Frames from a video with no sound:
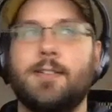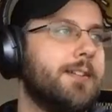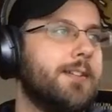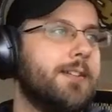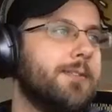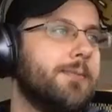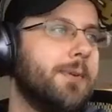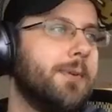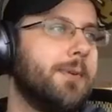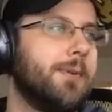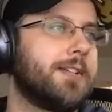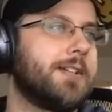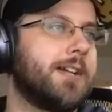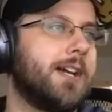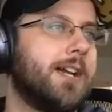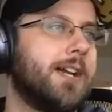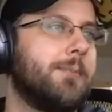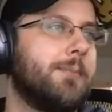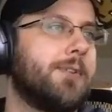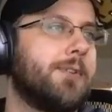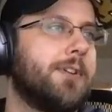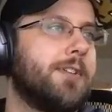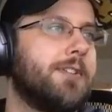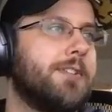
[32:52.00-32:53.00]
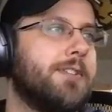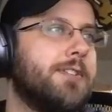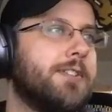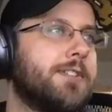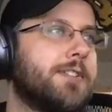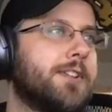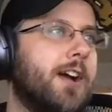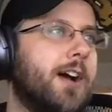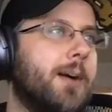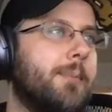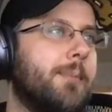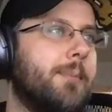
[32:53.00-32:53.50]
which I'm going to just
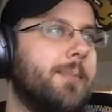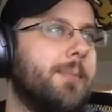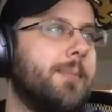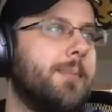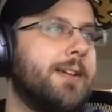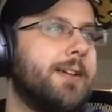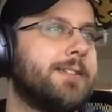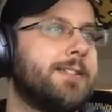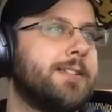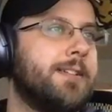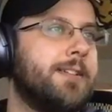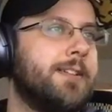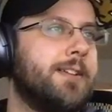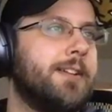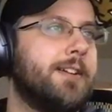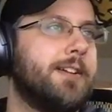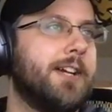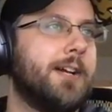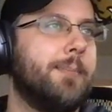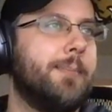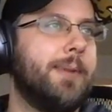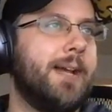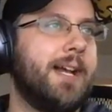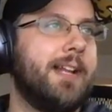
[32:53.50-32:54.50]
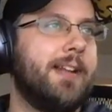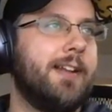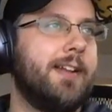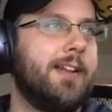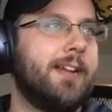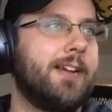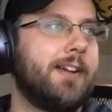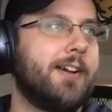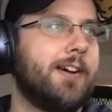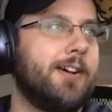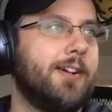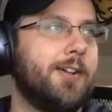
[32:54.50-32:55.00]
copy paste in here,
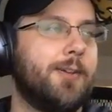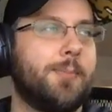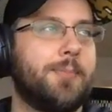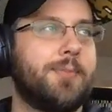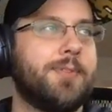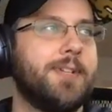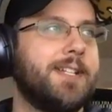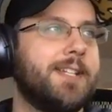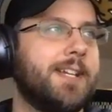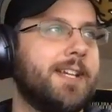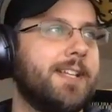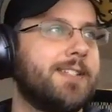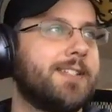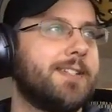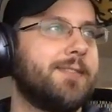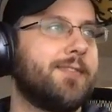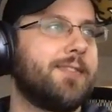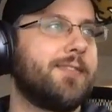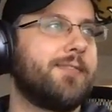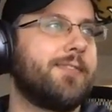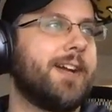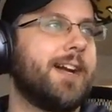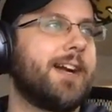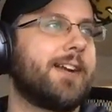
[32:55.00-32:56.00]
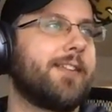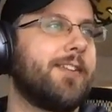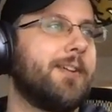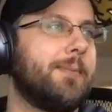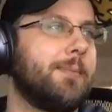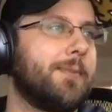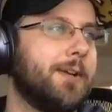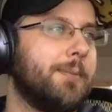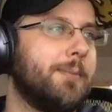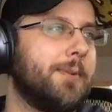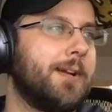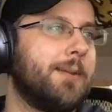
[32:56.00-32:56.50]
abandoning all pretense of the fact that I'm
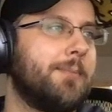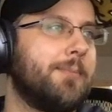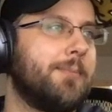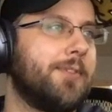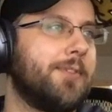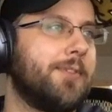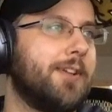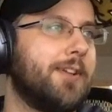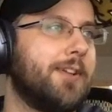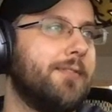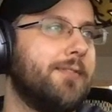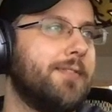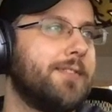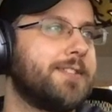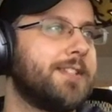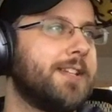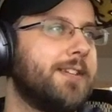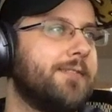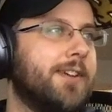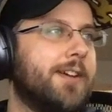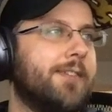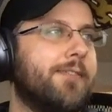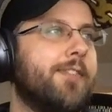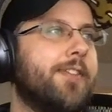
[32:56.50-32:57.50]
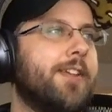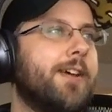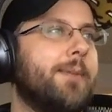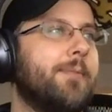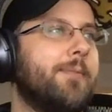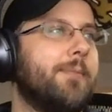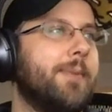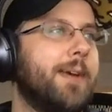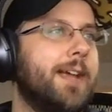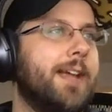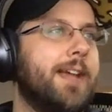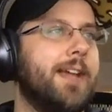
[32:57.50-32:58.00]
coming up with all of this stuff off the top of
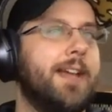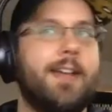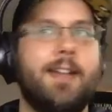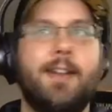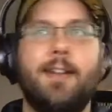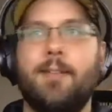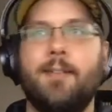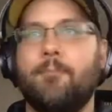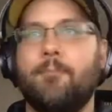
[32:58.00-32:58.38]
my head.